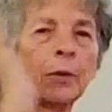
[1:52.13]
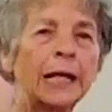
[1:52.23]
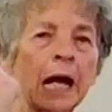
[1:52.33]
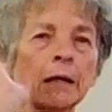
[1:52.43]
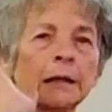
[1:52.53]
we
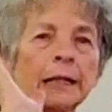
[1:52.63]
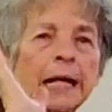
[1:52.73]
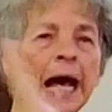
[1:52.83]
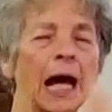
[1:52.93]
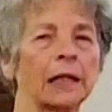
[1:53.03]
are
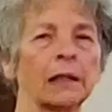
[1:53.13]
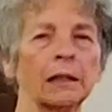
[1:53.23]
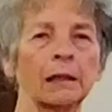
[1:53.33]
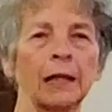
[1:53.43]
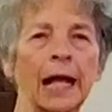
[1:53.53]
not
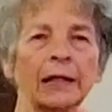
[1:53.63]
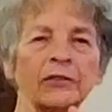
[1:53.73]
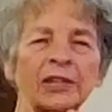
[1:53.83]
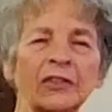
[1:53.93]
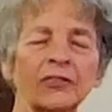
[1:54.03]

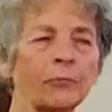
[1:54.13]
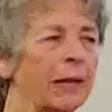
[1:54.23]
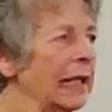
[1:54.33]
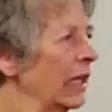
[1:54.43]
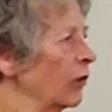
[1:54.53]

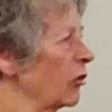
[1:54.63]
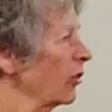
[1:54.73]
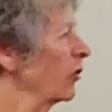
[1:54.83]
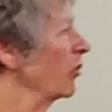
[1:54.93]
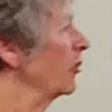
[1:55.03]
anticipating
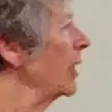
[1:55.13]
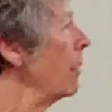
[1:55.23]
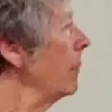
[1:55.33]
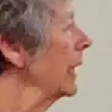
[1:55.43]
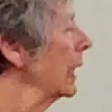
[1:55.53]
just
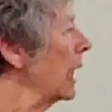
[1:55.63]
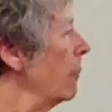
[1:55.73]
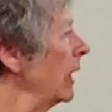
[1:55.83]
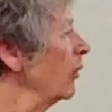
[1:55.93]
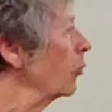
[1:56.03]
somebody
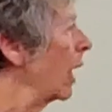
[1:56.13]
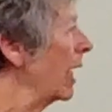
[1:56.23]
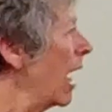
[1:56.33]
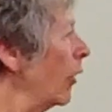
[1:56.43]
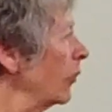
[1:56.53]
coming to our
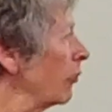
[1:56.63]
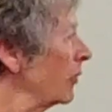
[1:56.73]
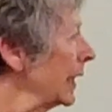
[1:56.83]
house for